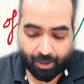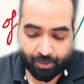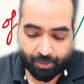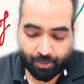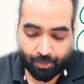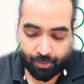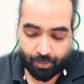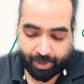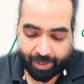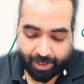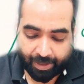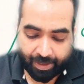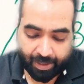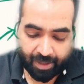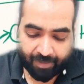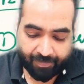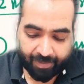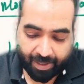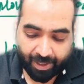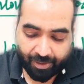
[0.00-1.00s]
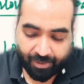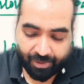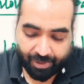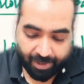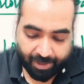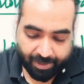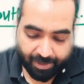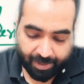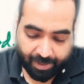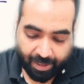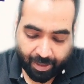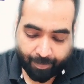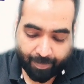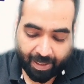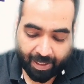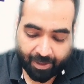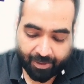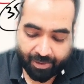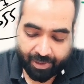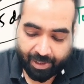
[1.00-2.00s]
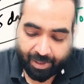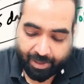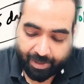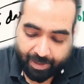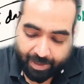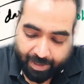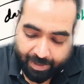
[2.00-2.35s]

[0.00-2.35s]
So in the financials, in the balance sheet,